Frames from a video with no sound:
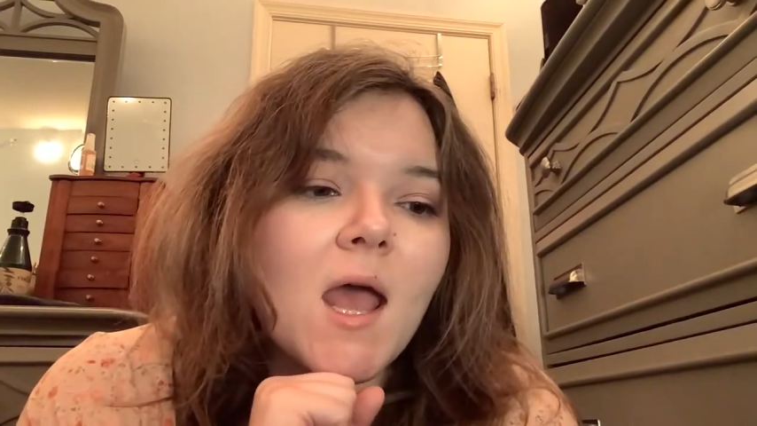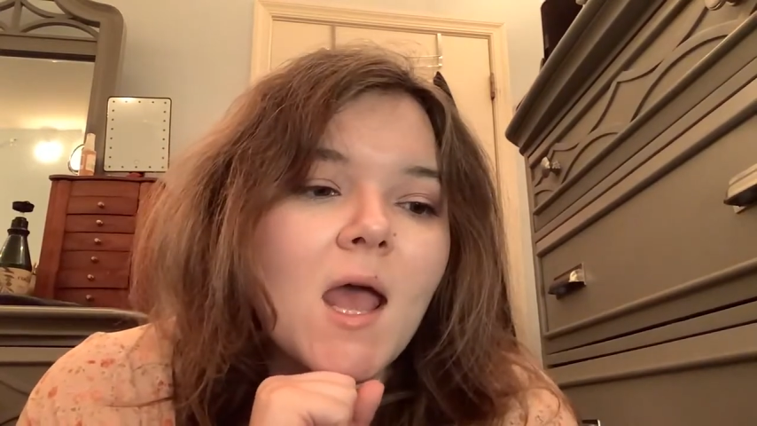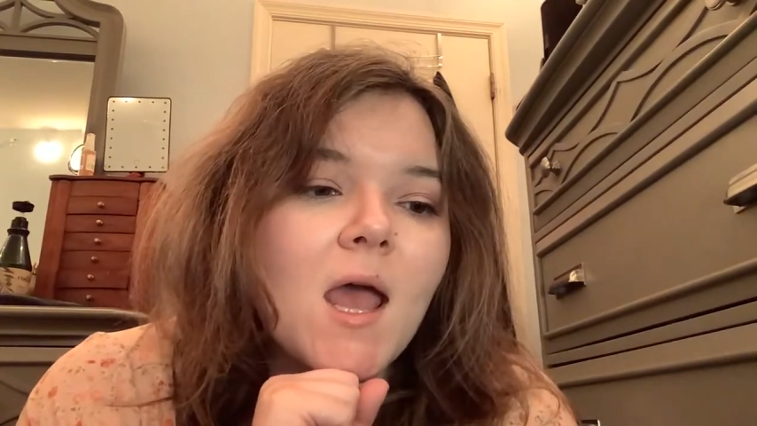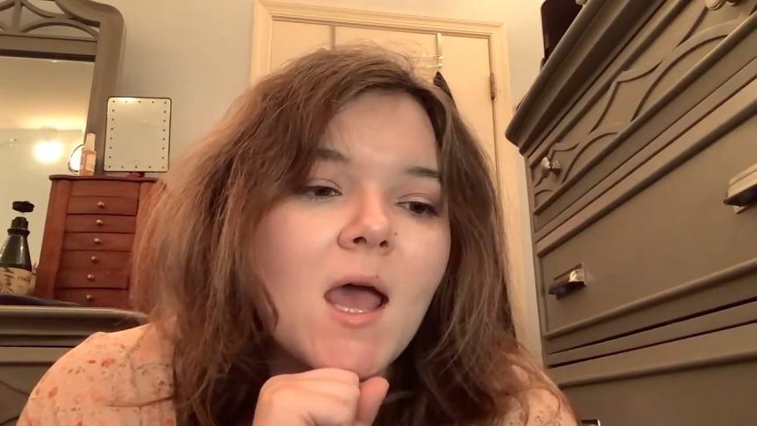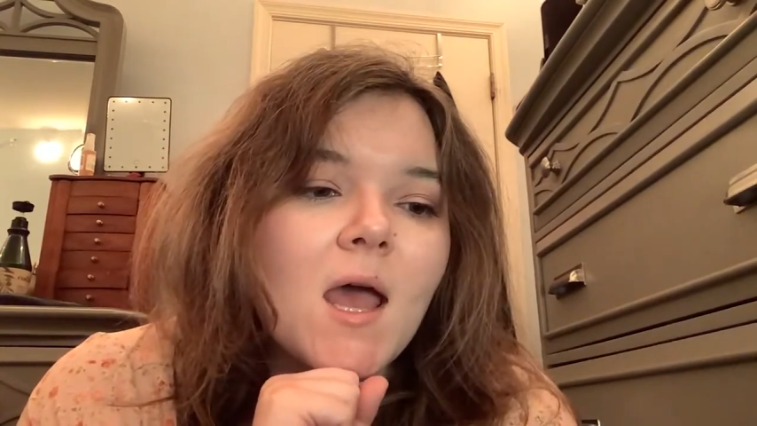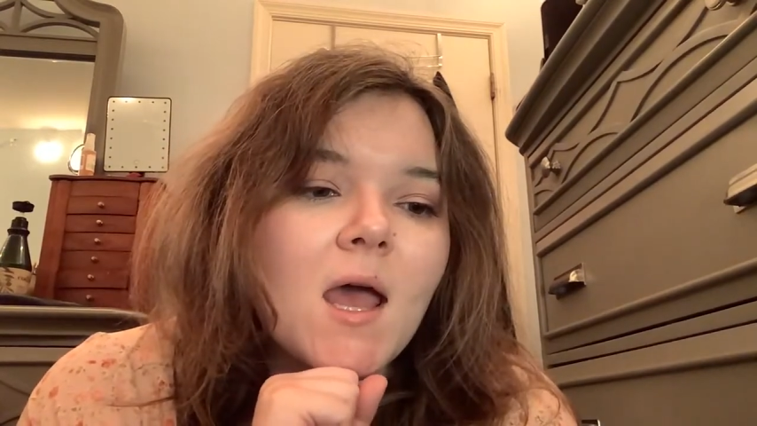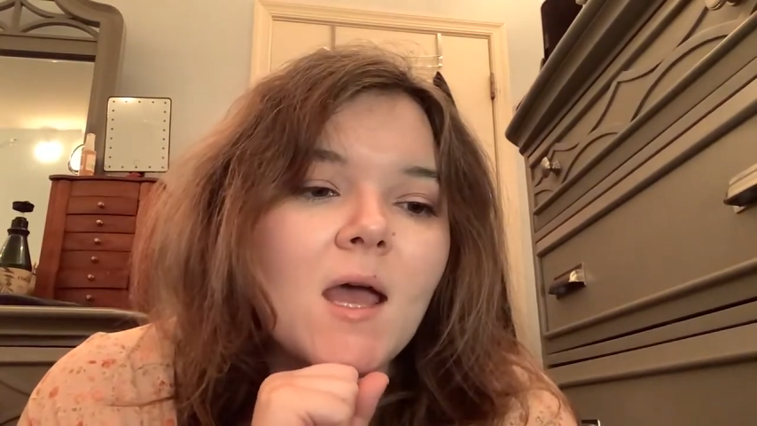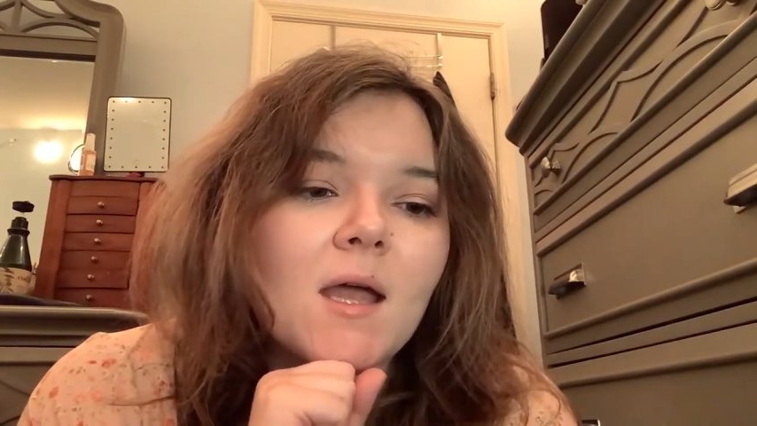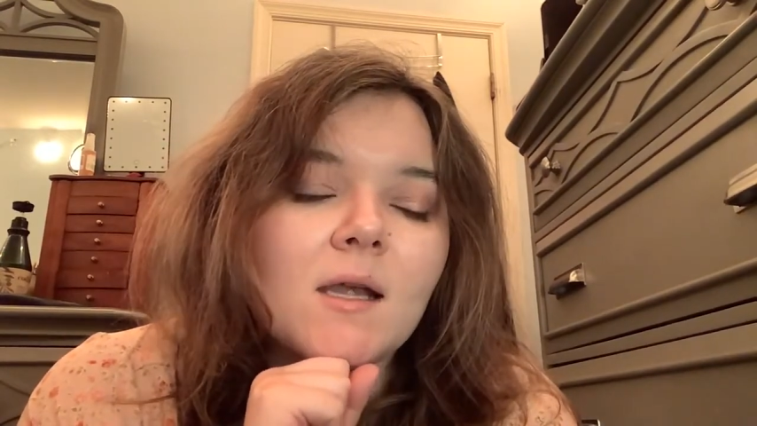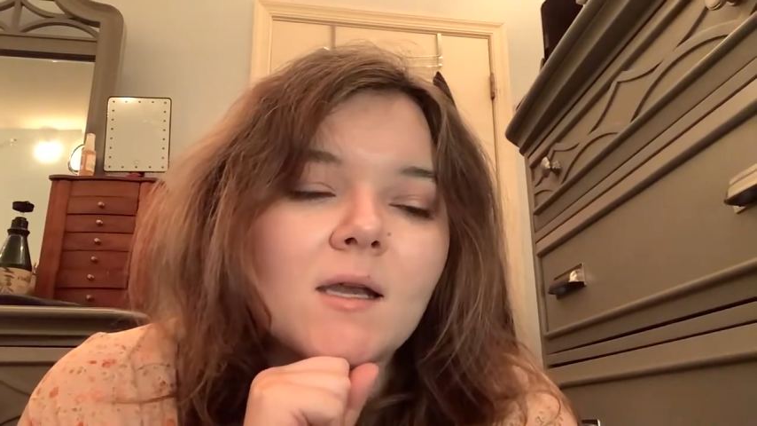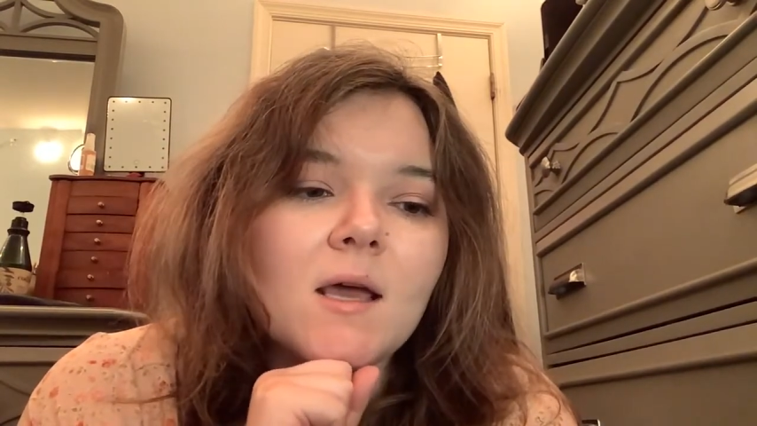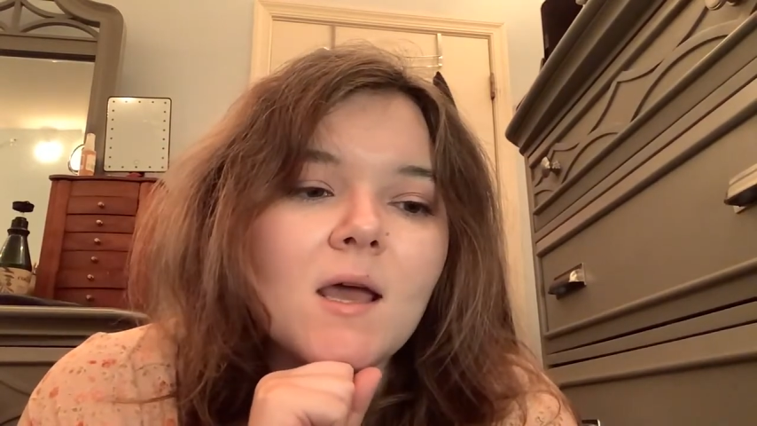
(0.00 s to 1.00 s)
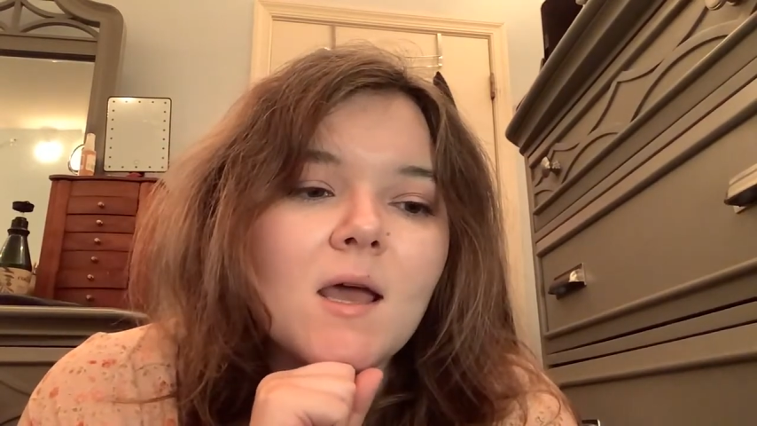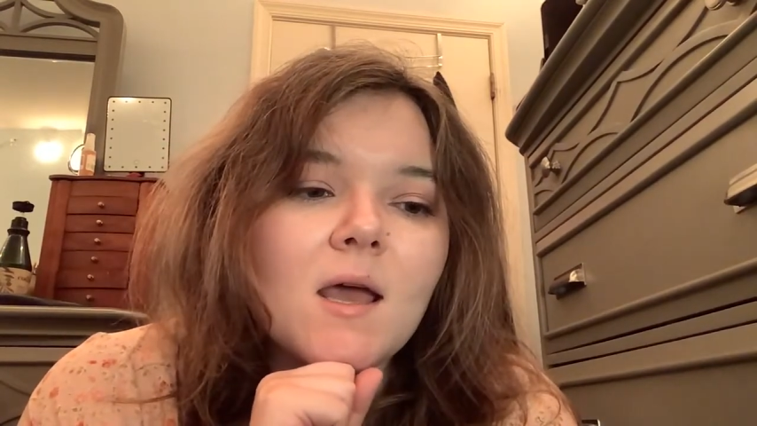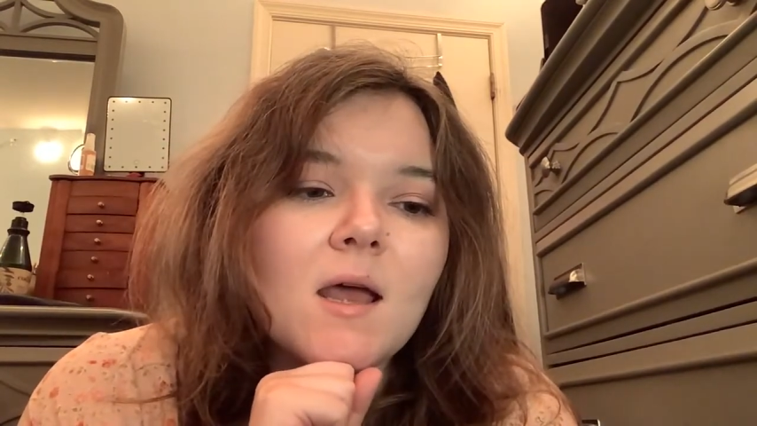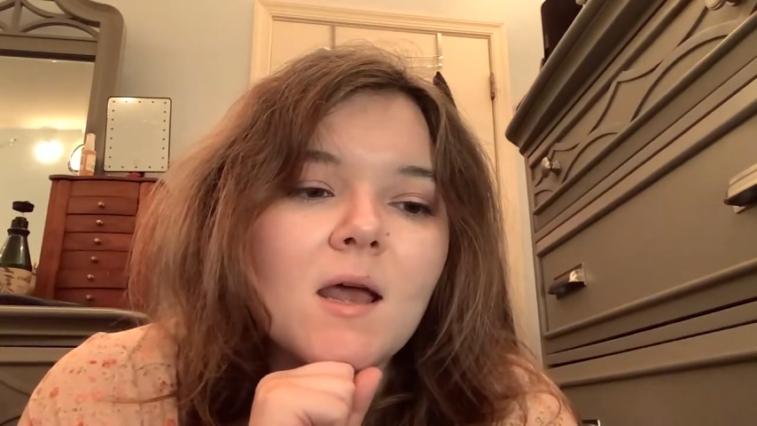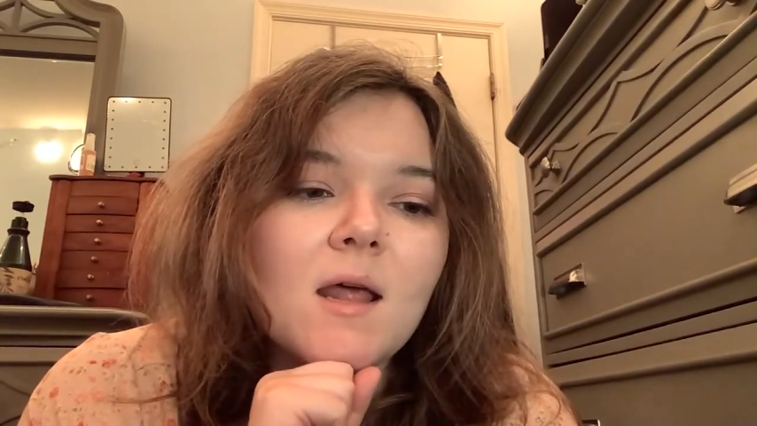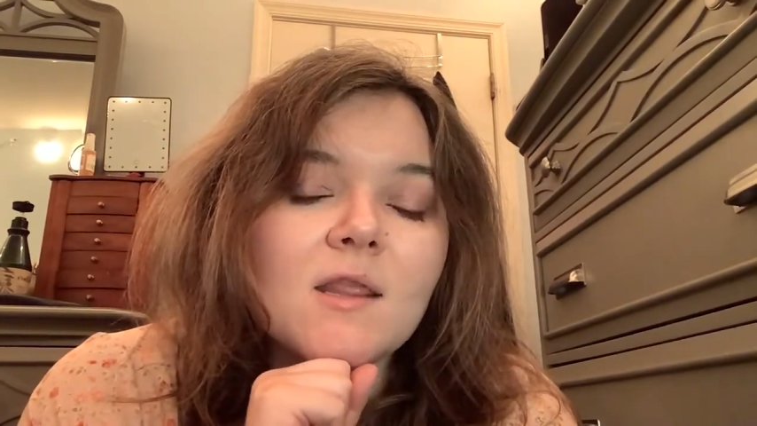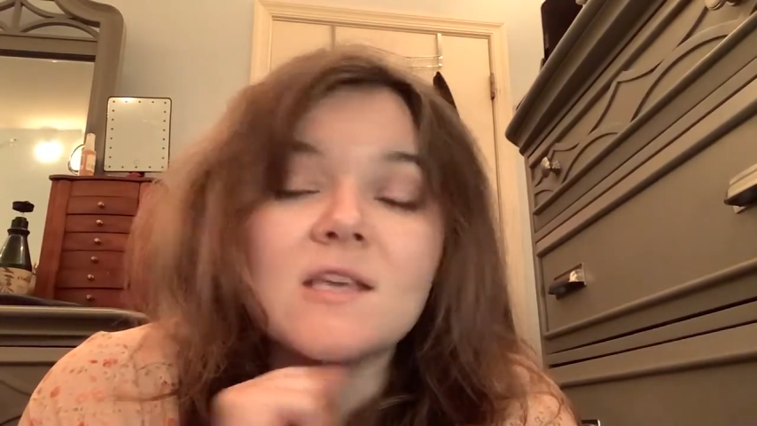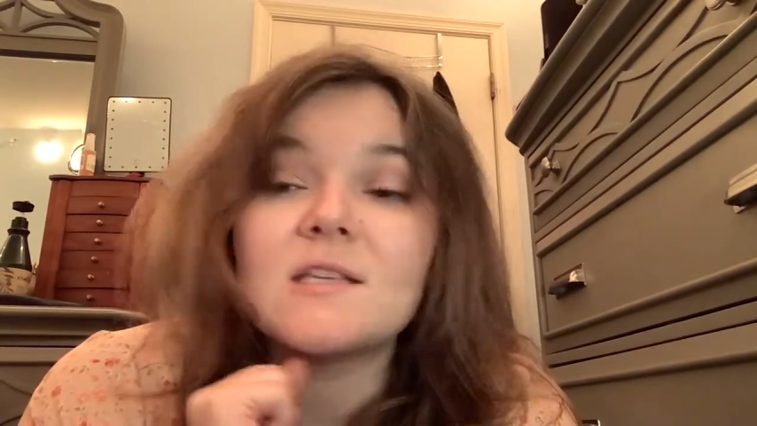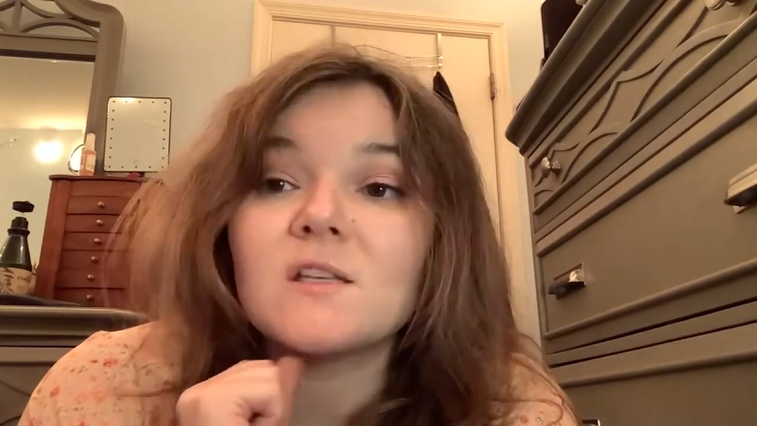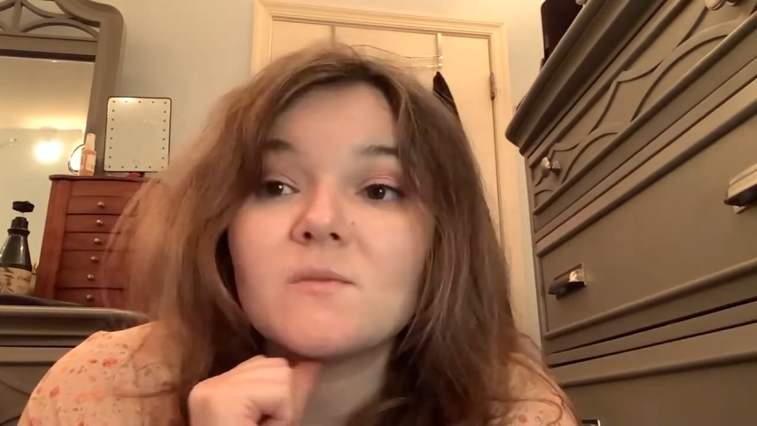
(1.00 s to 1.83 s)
And this